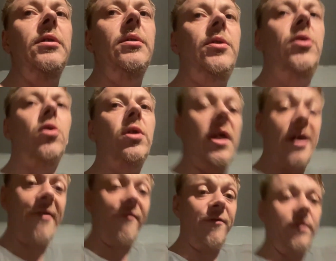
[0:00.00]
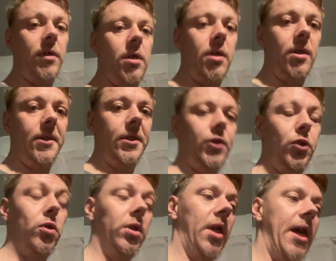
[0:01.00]
your life is
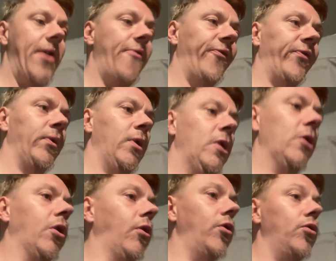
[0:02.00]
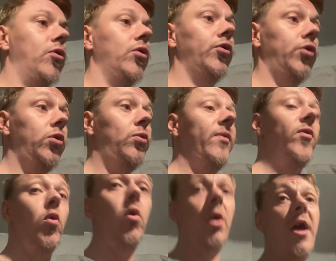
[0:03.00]
your life. You can do with
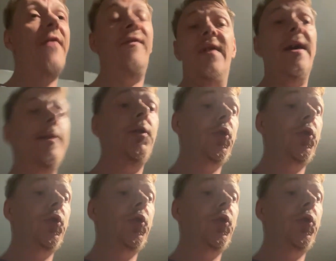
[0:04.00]
your life as